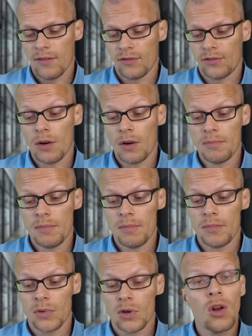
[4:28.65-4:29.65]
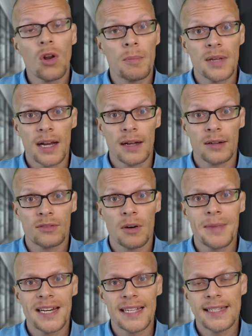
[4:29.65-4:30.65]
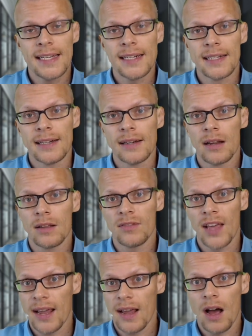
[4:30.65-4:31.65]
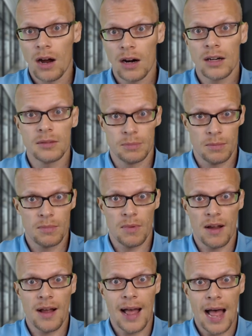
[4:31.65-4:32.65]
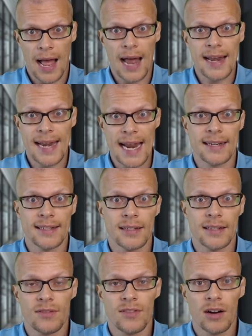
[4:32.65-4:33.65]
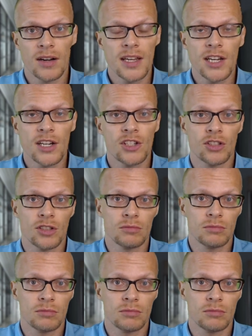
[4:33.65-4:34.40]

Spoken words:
from Colombia, from Medellin, they are unedited. They are each